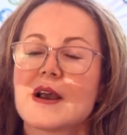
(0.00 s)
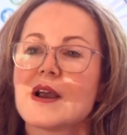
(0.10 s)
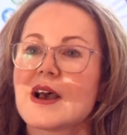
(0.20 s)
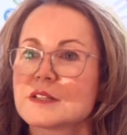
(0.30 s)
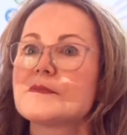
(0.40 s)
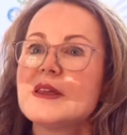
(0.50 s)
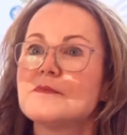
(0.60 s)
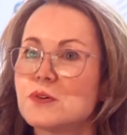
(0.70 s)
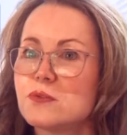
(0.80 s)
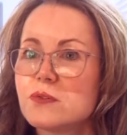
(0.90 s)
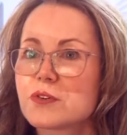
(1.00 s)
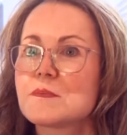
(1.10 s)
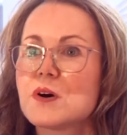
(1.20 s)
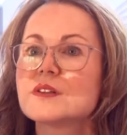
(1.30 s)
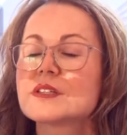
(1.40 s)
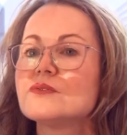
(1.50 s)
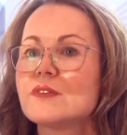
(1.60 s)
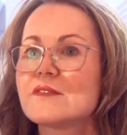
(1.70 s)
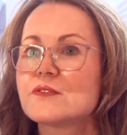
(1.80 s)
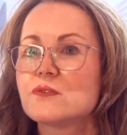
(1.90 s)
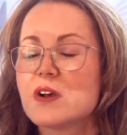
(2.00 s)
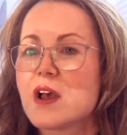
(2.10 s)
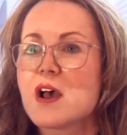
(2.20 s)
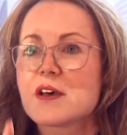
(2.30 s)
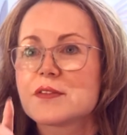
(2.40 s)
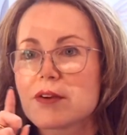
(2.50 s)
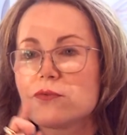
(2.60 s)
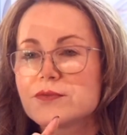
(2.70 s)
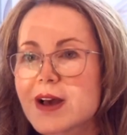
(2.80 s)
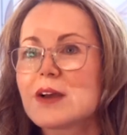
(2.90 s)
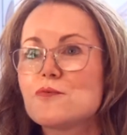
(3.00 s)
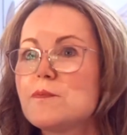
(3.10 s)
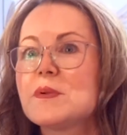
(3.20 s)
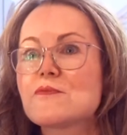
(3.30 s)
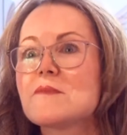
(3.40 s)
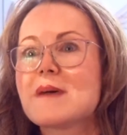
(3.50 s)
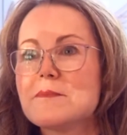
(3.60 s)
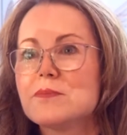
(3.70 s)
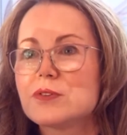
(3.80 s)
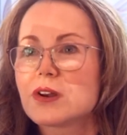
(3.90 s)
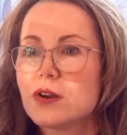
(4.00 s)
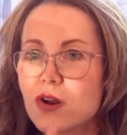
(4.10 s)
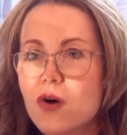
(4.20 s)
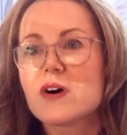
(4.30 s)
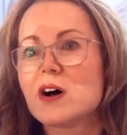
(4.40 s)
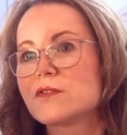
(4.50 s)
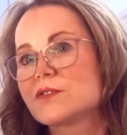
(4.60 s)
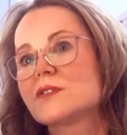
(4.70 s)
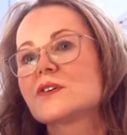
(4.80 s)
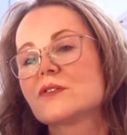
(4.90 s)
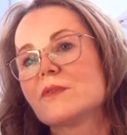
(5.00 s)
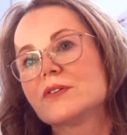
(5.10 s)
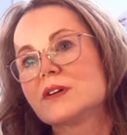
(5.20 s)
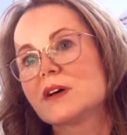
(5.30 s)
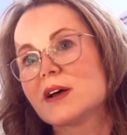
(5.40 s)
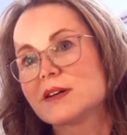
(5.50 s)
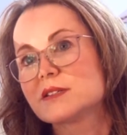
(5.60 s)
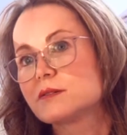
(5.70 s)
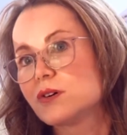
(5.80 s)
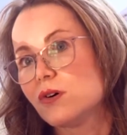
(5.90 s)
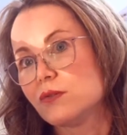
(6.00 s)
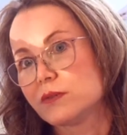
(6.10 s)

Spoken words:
as people on a personal level, that will be remembered long after the corona has gone.